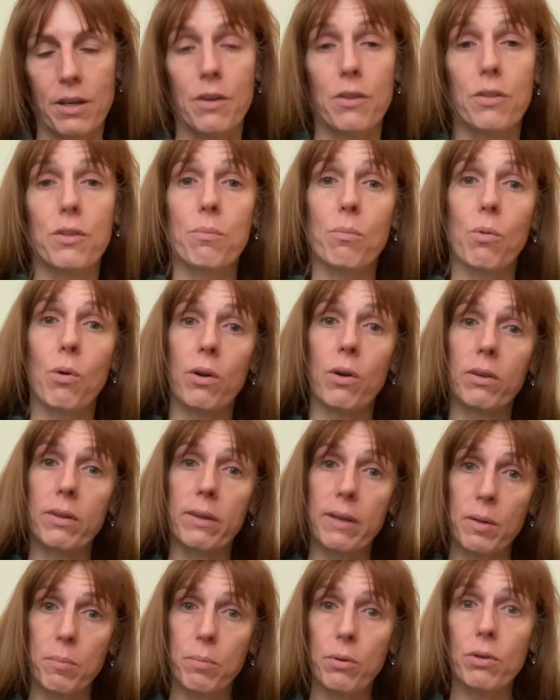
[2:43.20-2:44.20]
The more
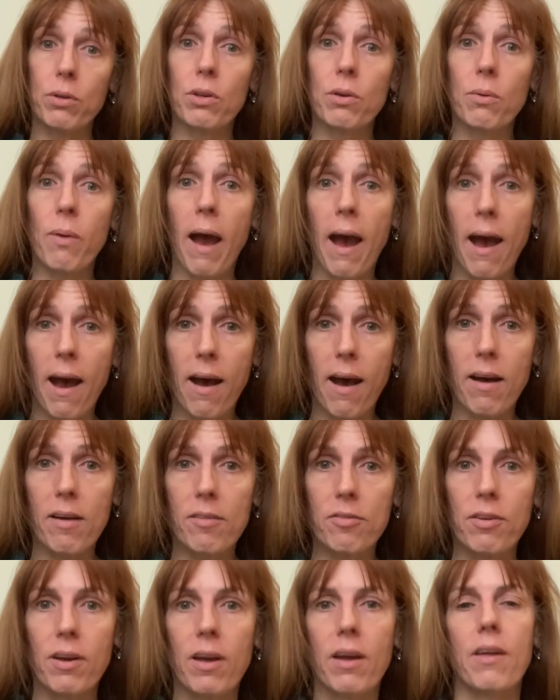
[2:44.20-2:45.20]
labor you
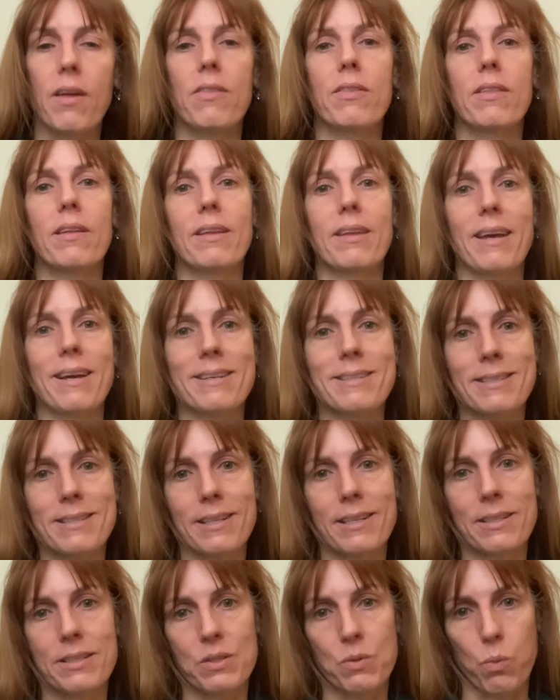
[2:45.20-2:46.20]
have, the less
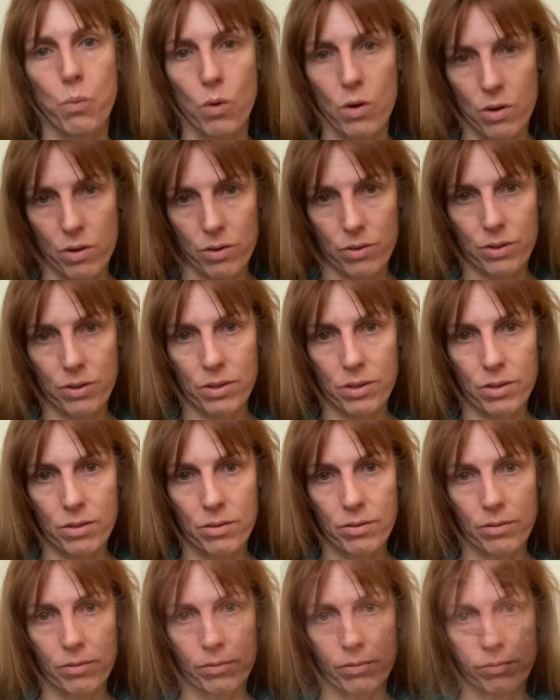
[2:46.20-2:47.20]
it's worth.
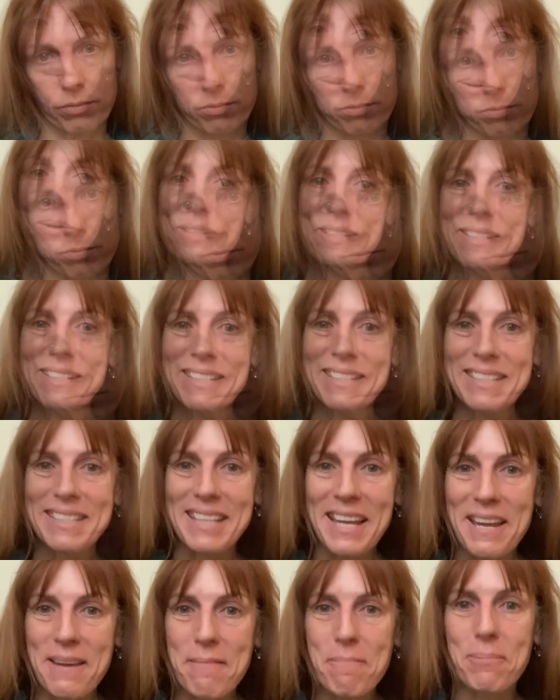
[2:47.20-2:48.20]
Of course, the
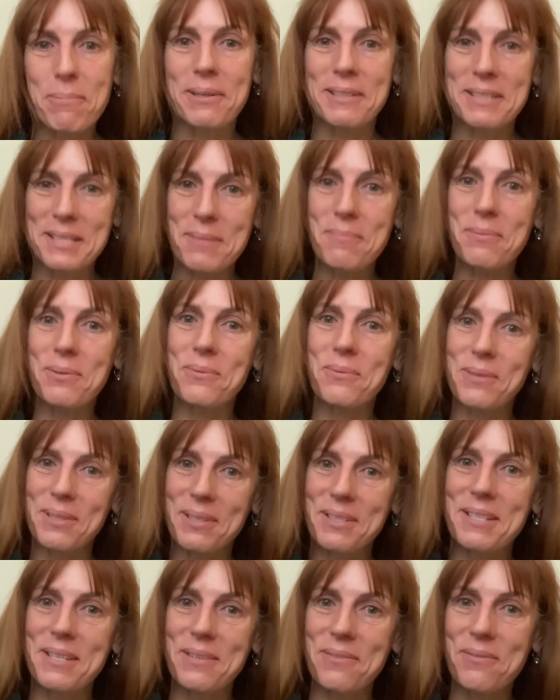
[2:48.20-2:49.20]
same principle
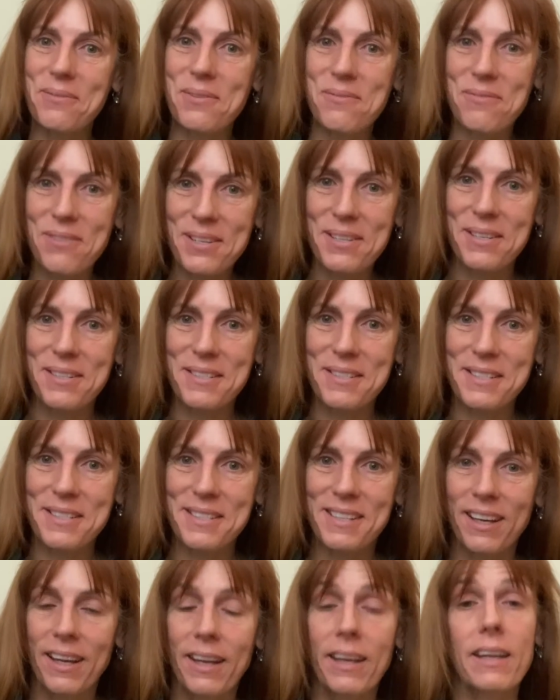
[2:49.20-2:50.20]
works in reverse.
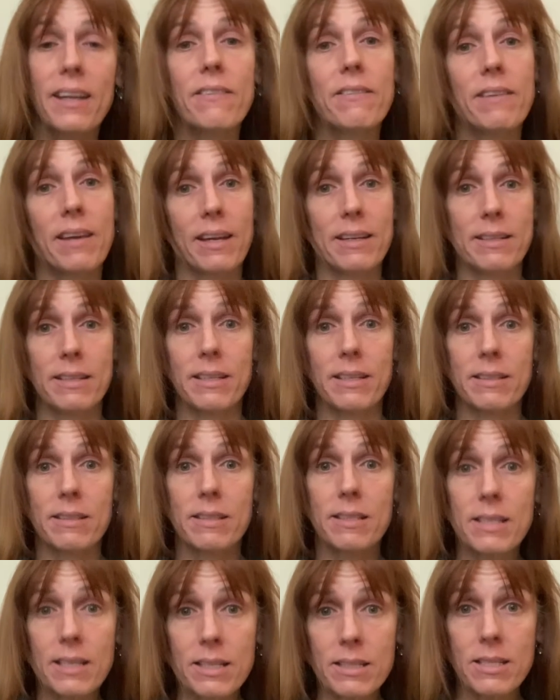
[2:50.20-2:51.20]
In the
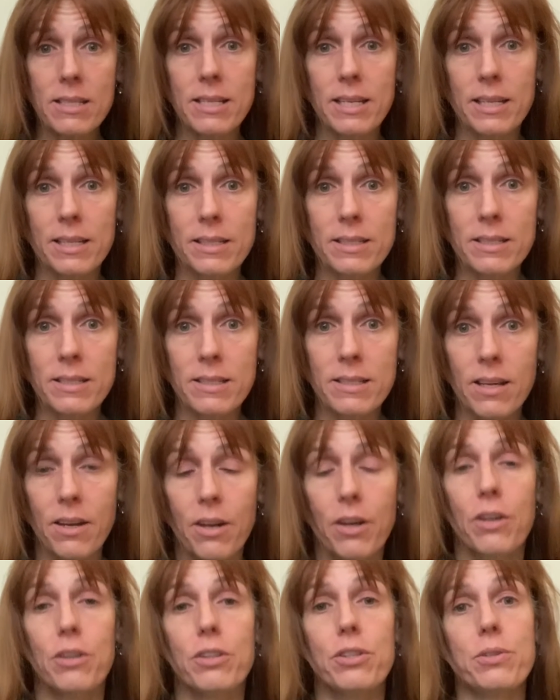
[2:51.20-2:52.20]
1860s,
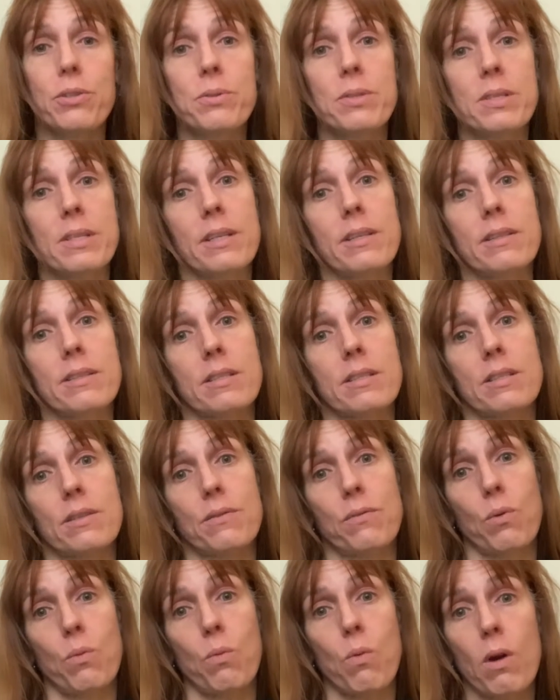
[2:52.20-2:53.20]
you see the
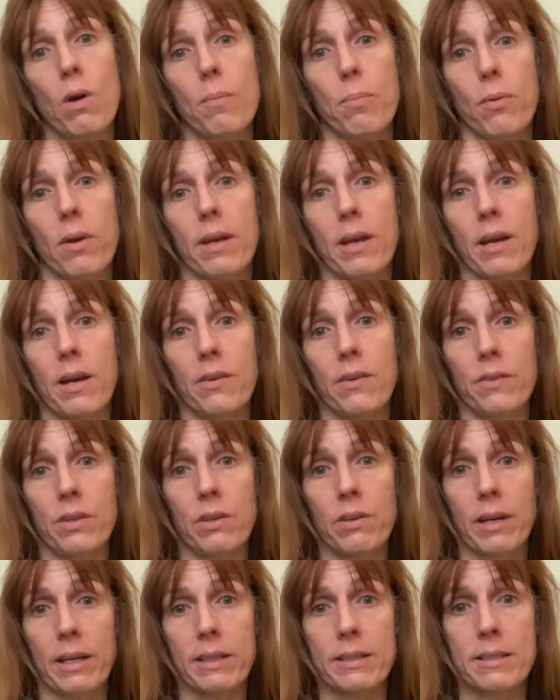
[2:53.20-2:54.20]
Civil War break out in the
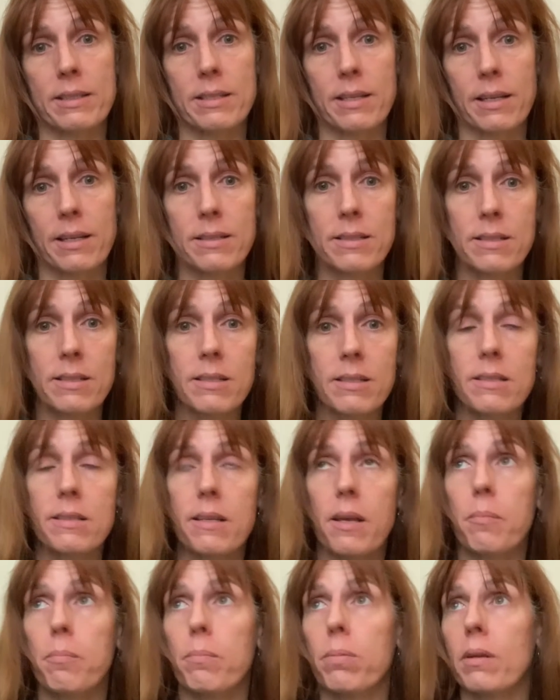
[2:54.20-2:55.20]
United States. This is
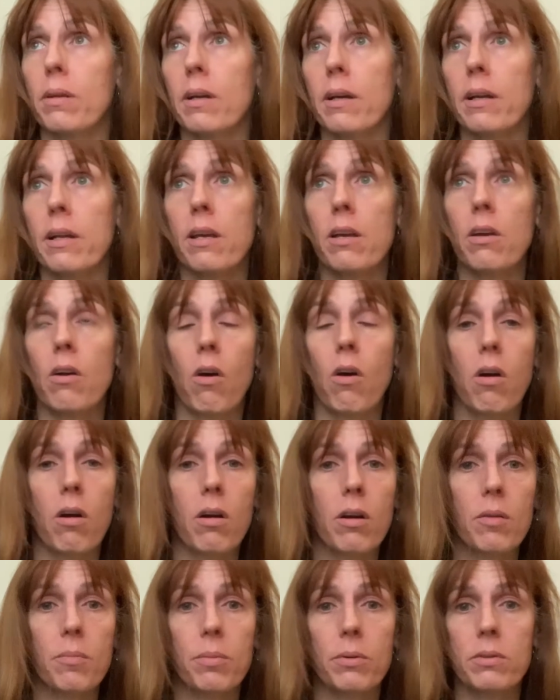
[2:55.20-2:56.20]
a bloody,
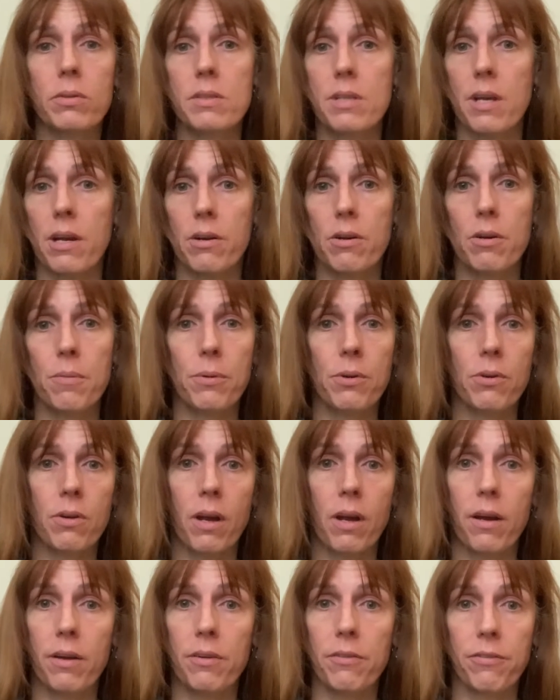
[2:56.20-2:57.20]
horrible, terrible
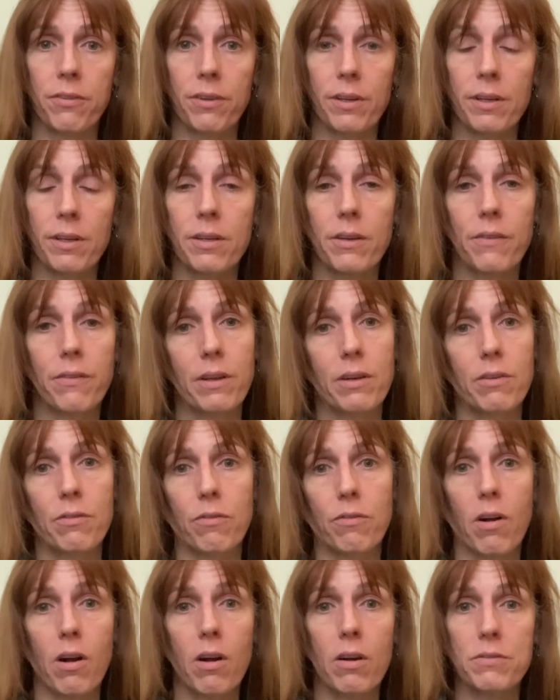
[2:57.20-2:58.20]
conflict that
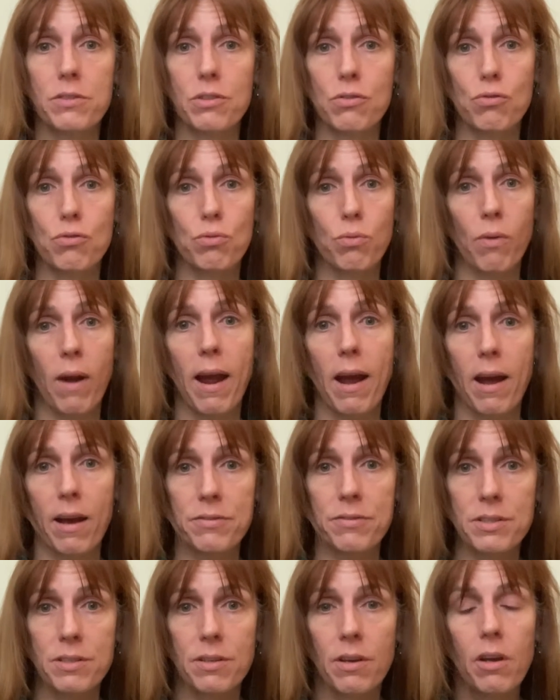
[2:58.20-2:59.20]
involves
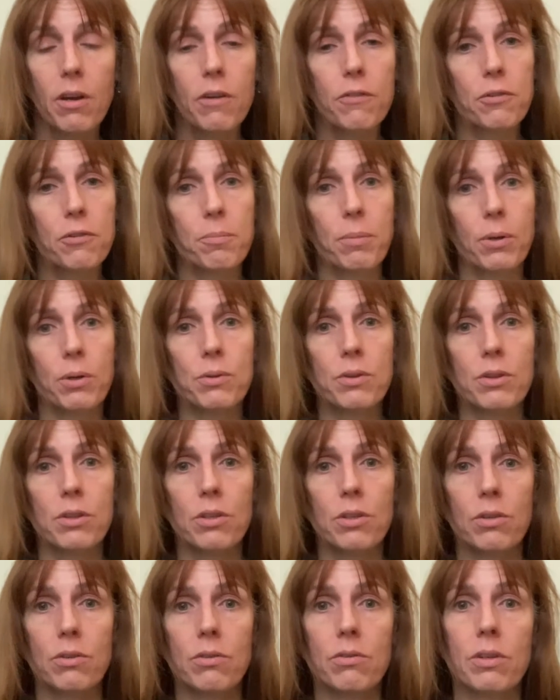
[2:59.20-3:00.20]
drafts for both the
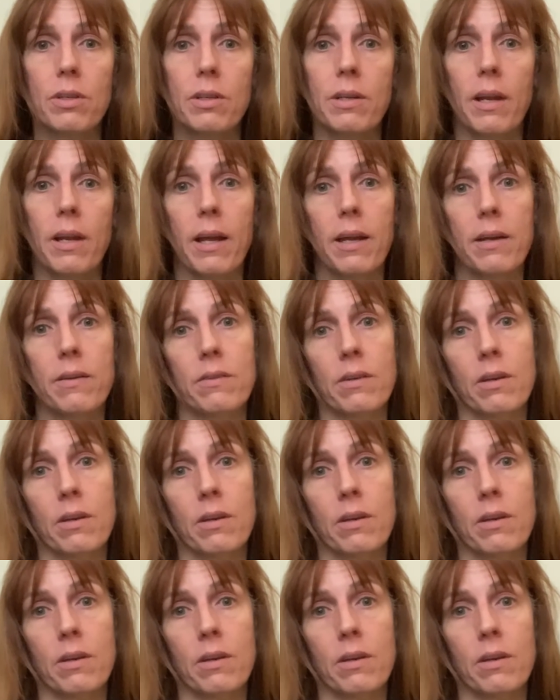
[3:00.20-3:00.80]
Union and the